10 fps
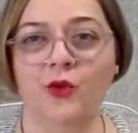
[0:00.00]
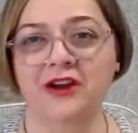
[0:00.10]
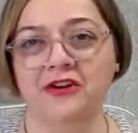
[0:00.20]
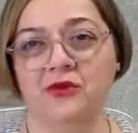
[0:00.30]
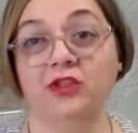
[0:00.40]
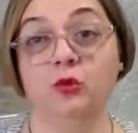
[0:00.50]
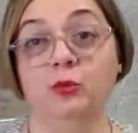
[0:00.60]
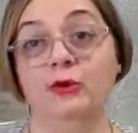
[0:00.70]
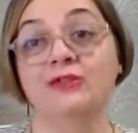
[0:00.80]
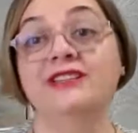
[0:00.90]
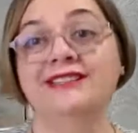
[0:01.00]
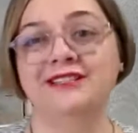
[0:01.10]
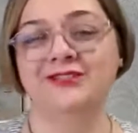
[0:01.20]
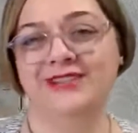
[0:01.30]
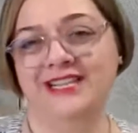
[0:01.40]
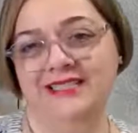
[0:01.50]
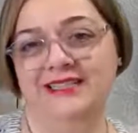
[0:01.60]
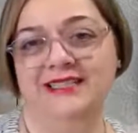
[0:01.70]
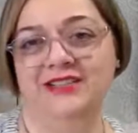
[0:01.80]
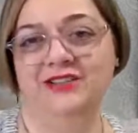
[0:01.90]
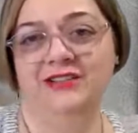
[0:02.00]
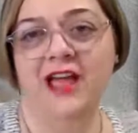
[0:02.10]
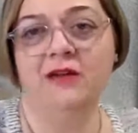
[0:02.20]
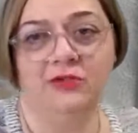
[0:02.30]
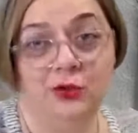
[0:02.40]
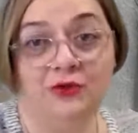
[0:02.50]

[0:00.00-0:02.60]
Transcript: We are going to post it as soon as it's announced,